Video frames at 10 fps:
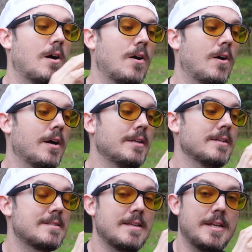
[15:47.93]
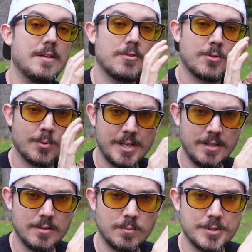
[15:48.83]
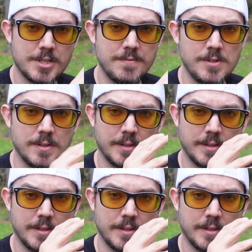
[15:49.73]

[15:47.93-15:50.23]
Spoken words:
on setting 3, which gives you the